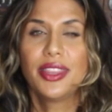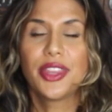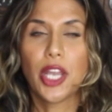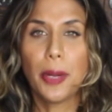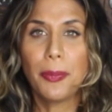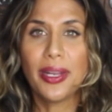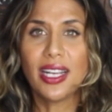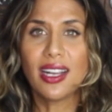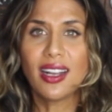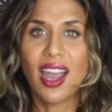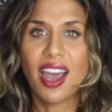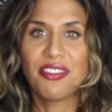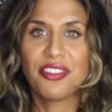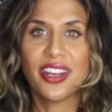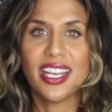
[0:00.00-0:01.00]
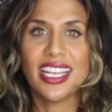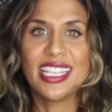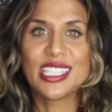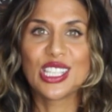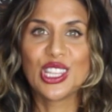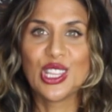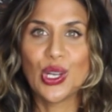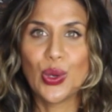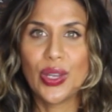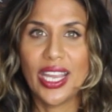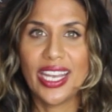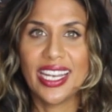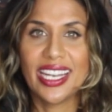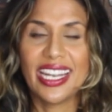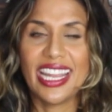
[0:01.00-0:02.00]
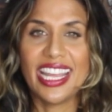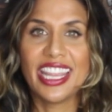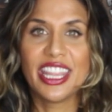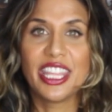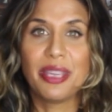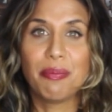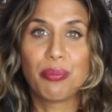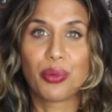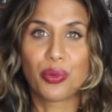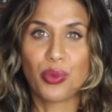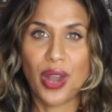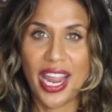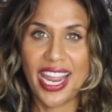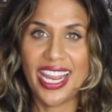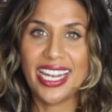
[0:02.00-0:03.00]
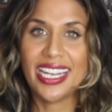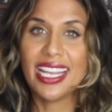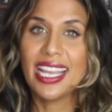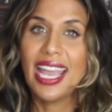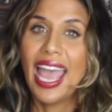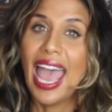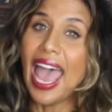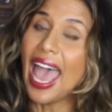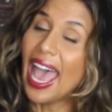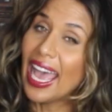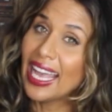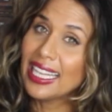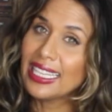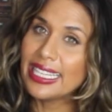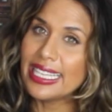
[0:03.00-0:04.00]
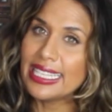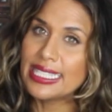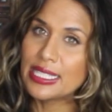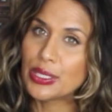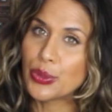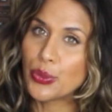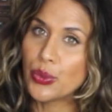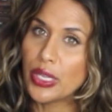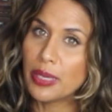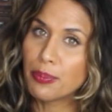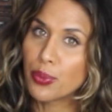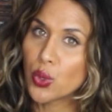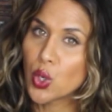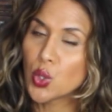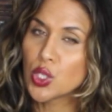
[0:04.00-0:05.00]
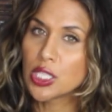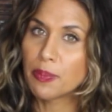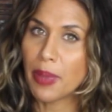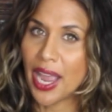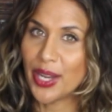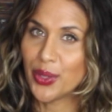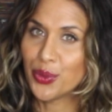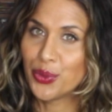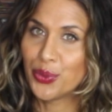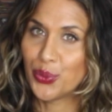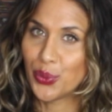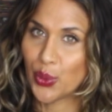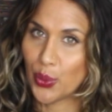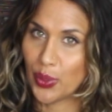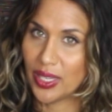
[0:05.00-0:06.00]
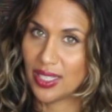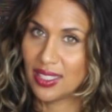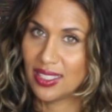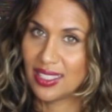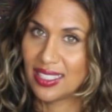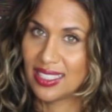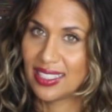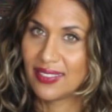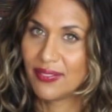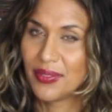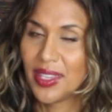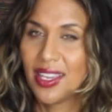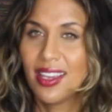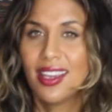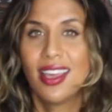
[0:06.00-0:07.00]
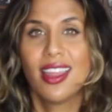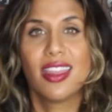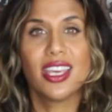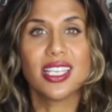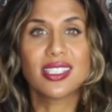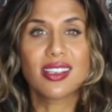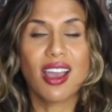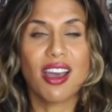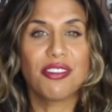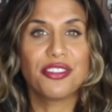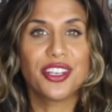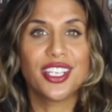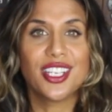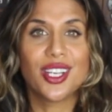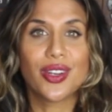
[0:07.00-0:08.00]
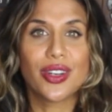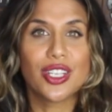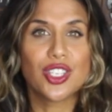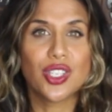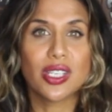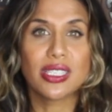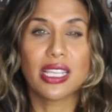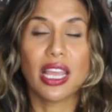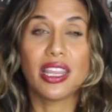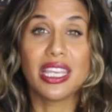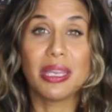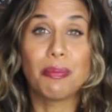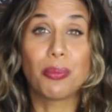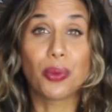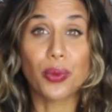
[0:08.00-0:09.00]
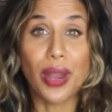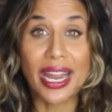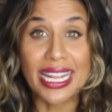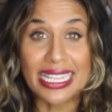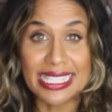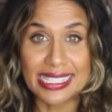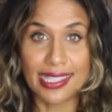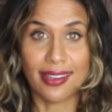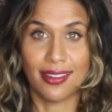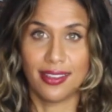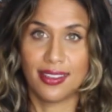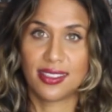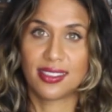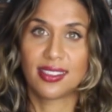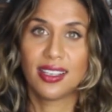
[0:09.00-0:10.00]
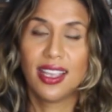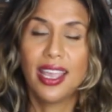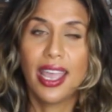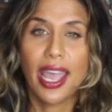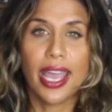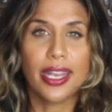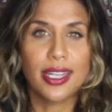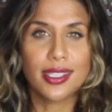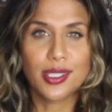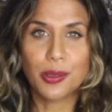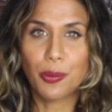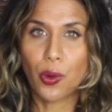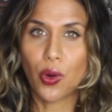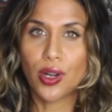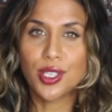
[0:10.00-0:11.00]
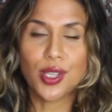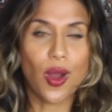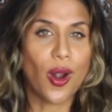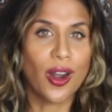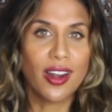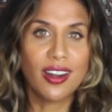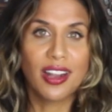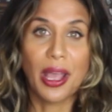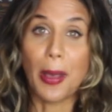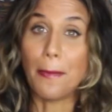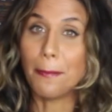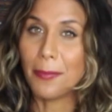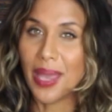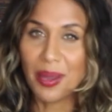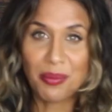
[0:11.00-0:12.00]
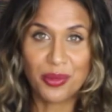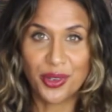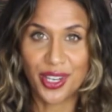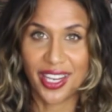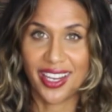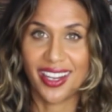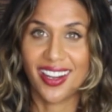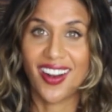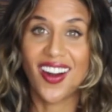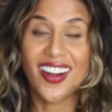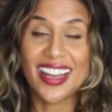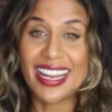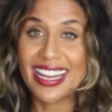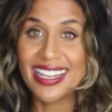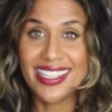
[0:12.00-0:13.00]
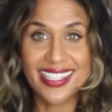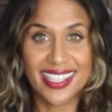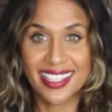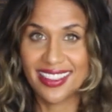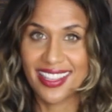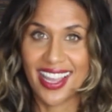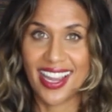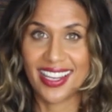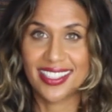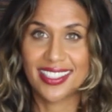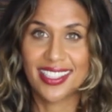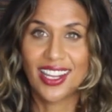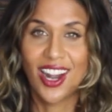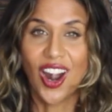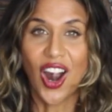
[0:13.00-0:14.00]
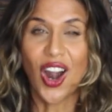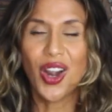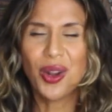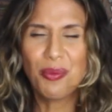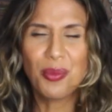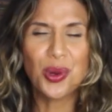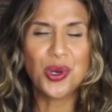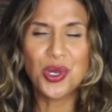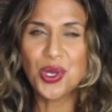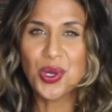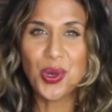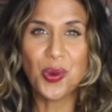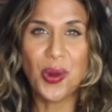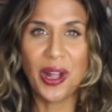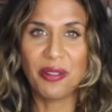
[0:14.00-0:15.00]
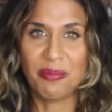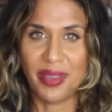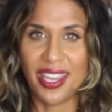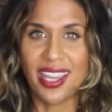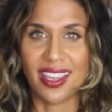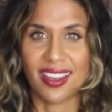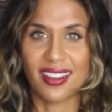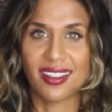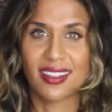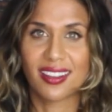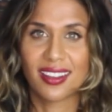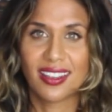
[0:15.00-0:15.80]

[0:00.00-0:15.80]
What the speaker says: Tarpaka kapha is located in the brain and the cerebrospinal fluid. This kapha nourishes the brain cells, and it supports our memory, our intellect, our emotional well-being,